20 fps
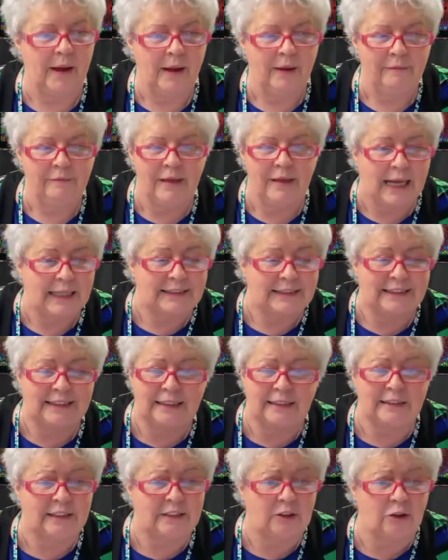That
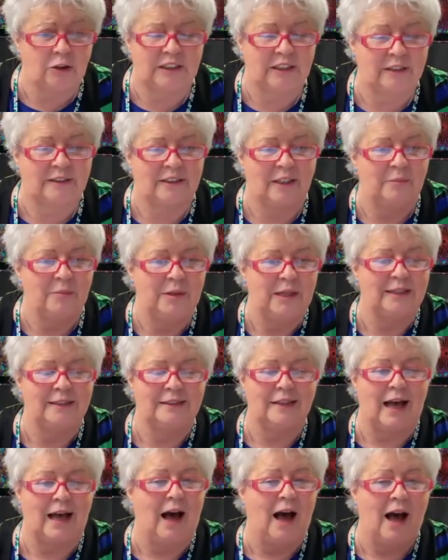sensor system is
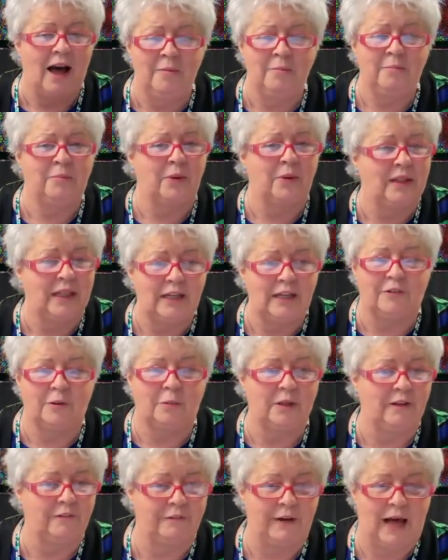
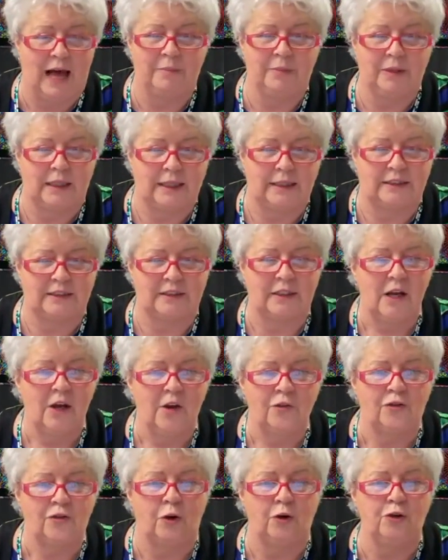unbelievably fabulous.
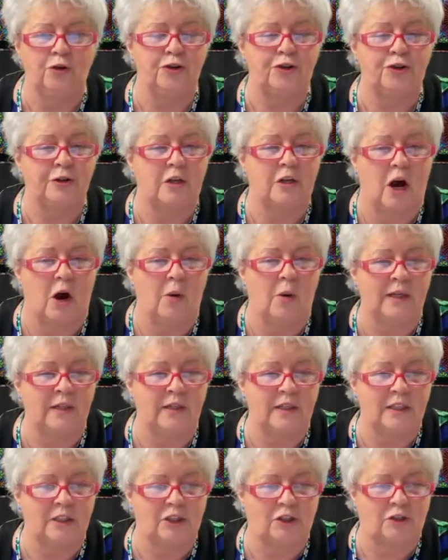So you should go into
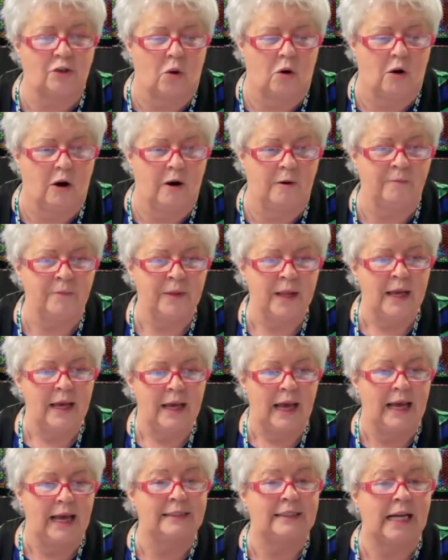the store
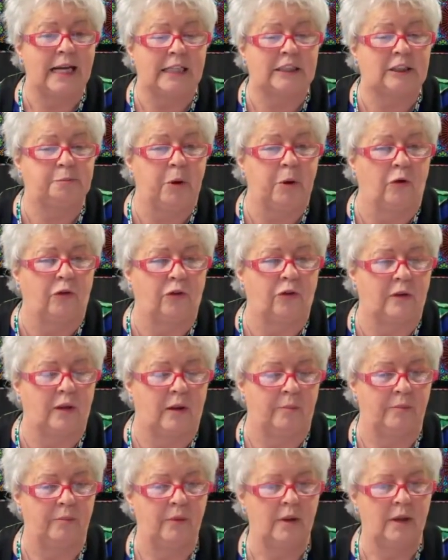and test both of them.
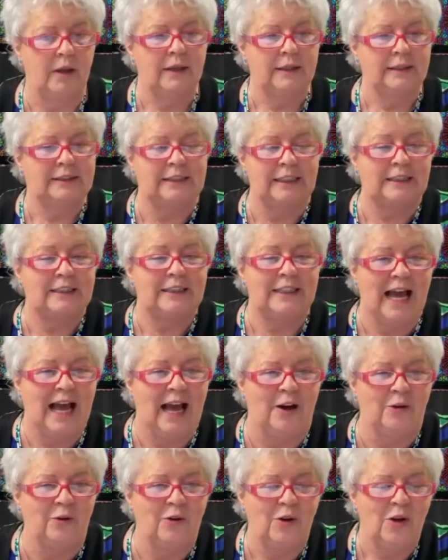Sit
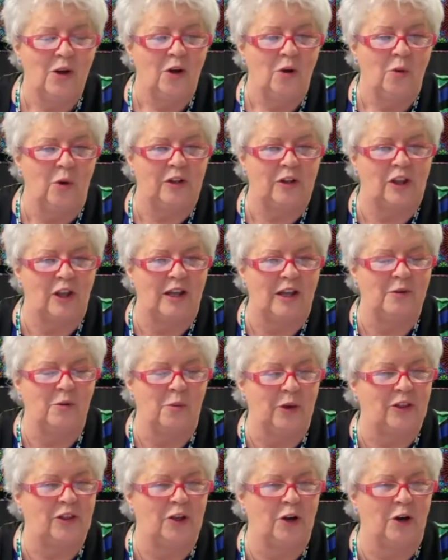down with the
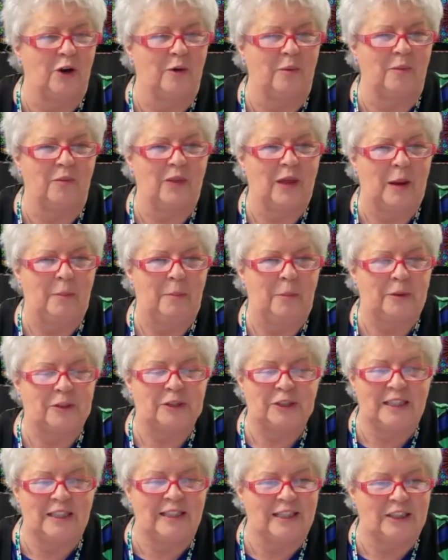with your the
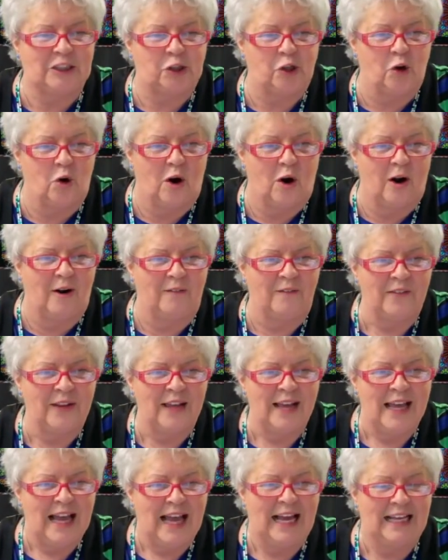person in the store
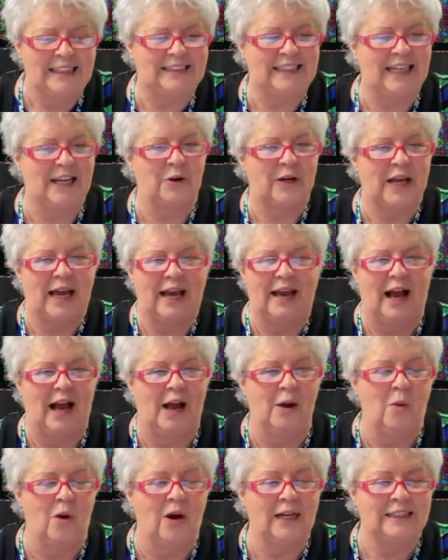and say, okay,
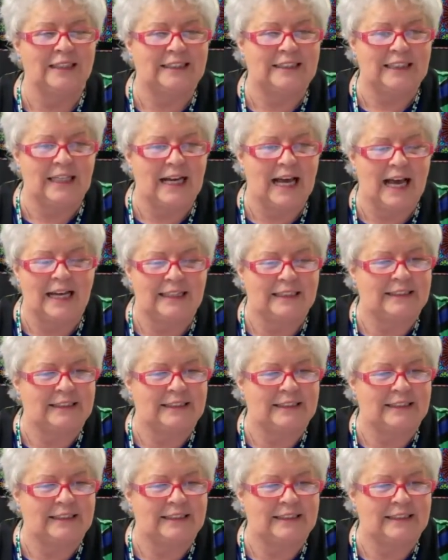I want to sit at a